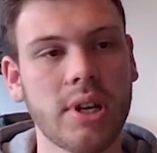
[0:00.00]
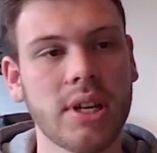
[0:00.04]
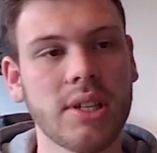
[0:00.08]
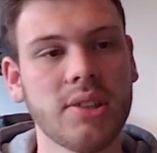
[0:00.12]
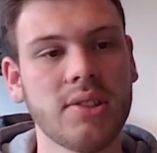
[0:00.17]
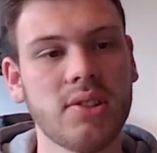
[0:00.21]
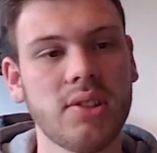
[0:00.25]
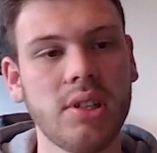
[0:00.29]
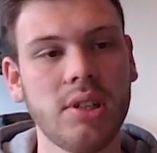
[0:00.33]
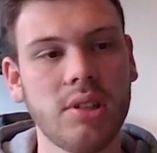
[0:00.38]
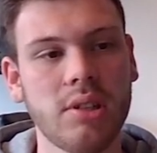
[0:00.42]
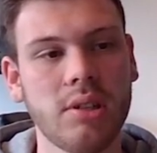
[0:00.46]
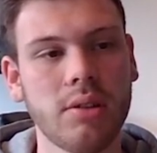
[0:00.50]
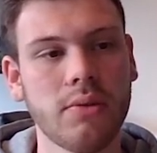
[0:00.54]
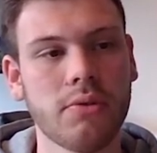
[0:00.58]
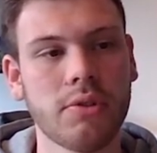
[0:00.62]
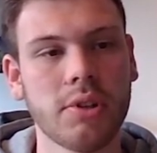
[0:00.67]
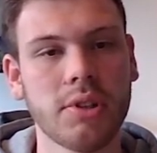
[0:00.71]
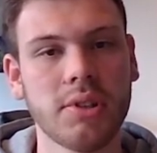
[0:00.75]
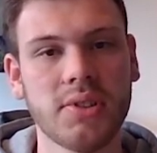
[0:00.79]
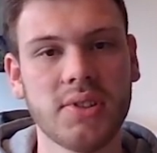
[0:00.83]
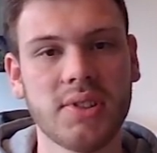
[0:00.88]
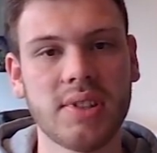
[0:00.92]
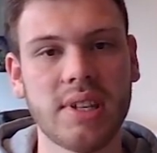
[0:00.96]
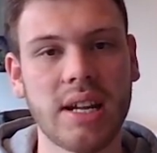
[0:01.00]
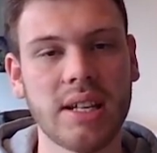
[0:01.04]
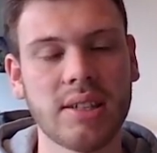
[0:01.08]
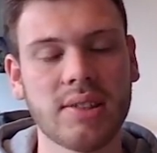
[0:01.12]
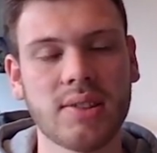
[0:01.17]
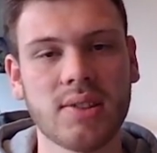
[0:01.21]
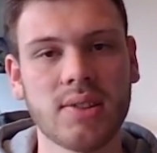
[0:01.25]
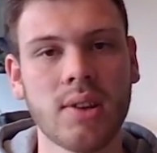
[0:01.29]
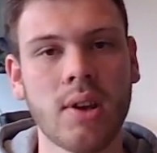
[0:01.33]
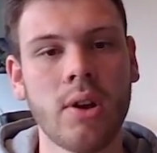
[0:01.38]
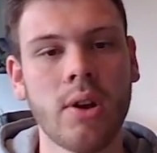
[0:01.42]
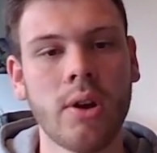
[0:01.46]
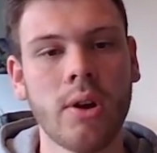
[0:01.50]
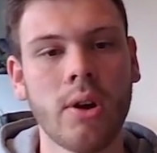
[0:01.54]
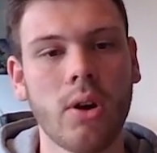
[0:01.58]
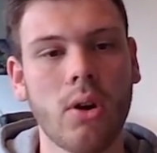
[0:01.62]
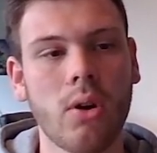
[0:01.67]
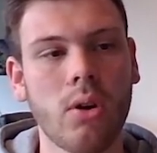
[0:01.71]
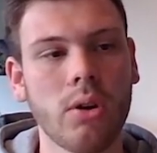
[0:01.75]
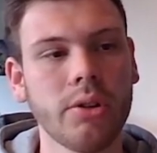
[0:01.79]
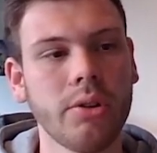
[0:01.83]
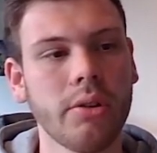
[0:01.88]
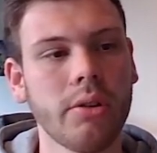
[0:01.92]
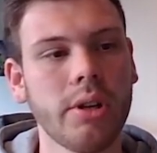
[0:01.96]
you can see different stats
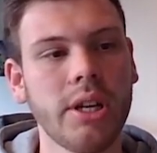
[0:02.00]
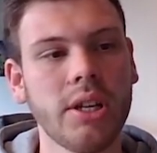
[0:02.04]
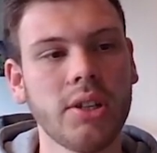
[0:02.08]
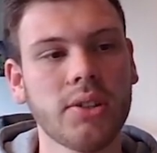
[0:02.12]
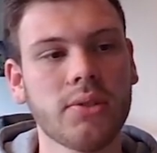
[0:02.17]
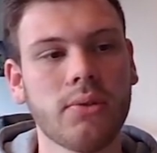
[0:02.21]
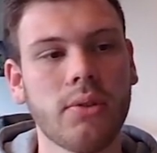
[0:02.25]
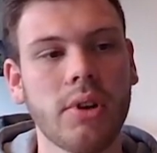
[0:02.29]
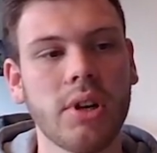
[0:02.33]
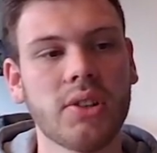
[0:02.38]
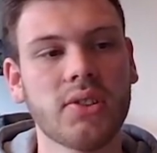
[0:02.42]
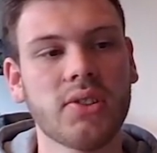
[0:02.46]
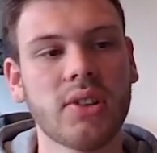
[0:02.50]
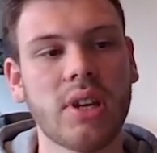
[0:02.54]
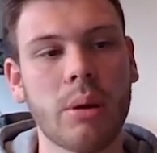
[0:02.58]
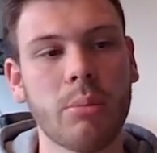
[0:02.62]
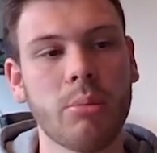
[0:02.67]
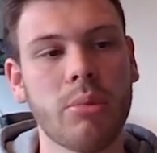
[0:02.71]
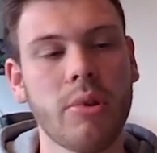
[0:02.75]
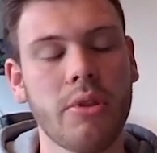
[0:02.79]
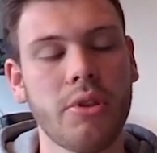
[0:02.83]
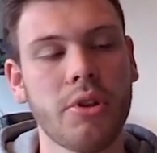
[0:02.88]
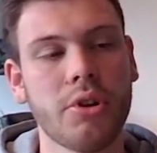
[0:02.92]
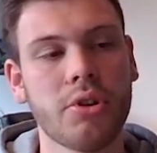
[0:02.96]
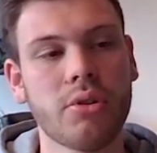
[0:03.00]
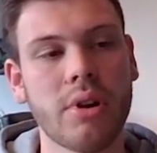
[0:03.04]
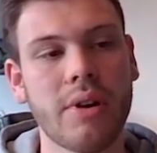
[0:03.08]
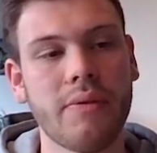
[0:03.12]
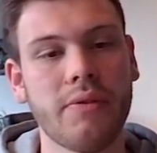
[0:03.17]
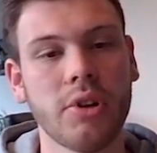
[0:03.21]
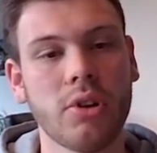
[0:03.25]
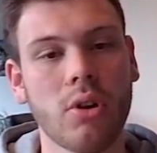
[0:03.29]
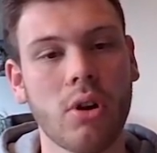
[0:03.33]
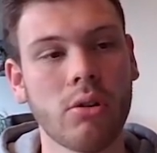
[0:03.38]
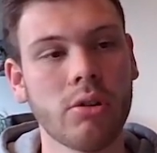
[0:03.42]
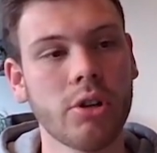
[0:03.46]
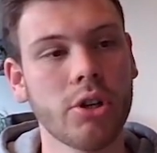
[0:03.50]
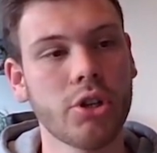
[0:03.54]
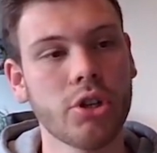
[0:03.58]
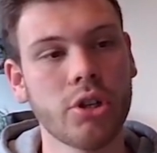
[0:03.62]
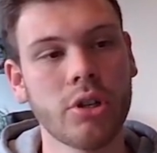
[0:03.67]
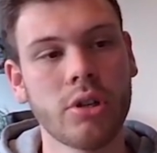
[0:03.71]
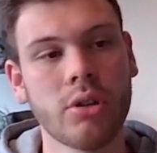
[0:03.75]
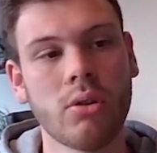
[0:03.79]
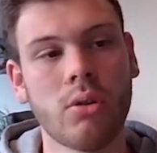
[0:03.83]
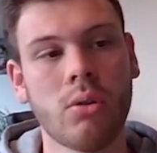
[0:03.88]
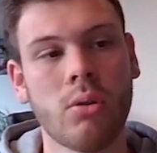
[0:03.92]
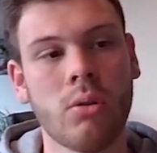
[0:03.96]
on your links, for example the traffic
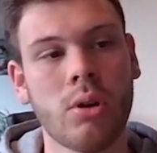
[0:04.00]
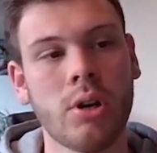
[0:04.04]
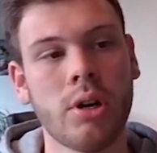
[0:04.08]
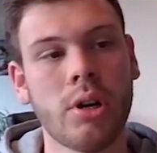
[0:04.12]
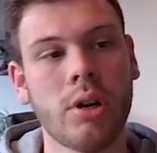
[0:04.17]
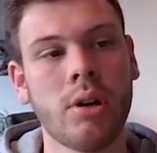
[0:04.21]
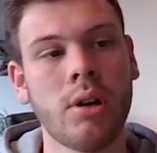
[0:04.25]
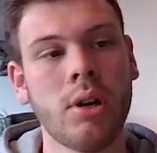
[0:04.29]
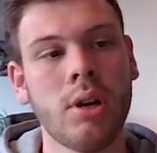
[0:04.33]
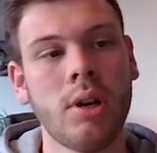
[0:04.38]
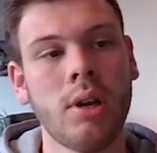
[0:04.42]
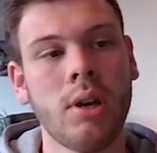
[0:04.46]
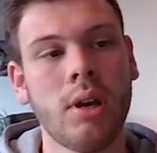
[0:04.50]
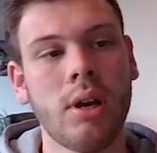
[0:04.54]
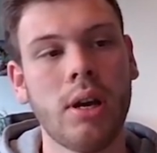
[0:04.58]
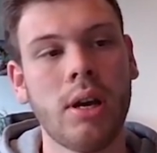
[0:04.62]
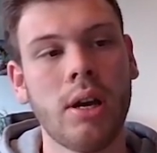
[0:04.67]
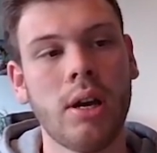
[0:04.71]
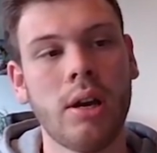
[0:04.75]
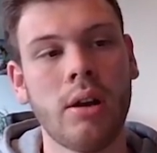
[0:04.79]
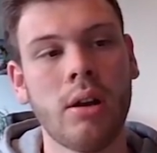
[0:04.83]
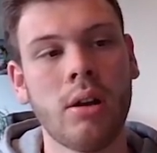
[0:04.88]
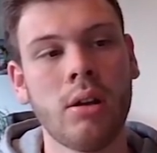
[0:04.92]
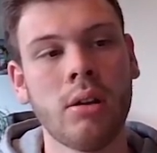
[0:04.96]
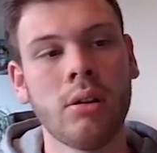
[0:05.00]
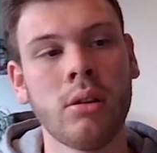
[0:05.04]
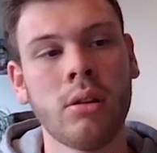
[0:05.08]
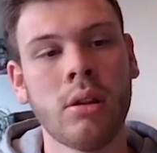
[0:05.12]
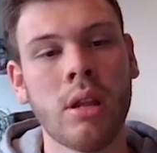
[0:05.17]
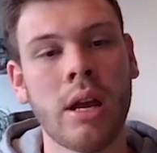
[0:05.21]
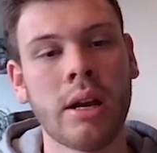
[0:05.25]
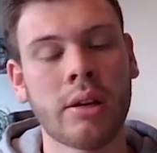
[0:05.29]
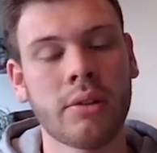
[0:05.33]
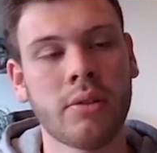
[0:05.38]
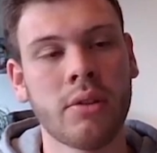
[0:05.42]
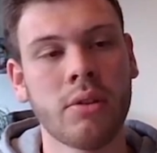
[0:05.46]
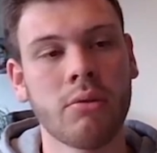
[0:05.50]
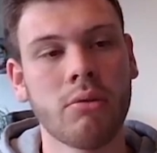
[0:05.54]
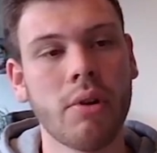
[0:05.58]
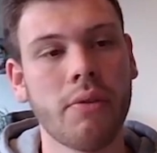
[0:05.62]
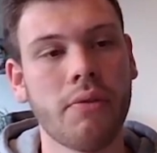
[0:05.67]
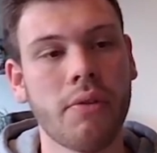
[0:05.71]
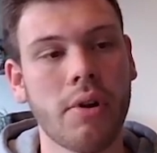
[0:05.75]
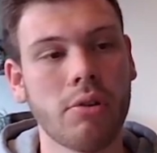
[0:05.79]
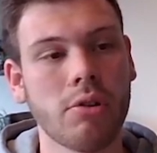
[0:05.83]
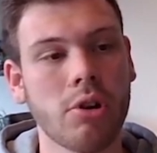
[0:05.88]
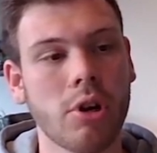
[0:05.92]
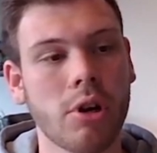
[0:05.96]
origin or like the
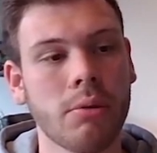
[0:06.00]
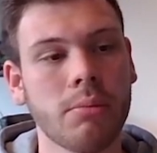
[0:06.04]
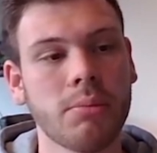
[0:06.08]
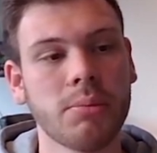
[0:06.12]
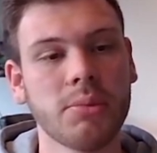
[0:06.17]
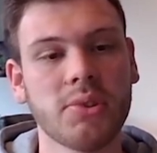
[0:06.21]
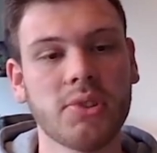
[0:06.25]
referrer.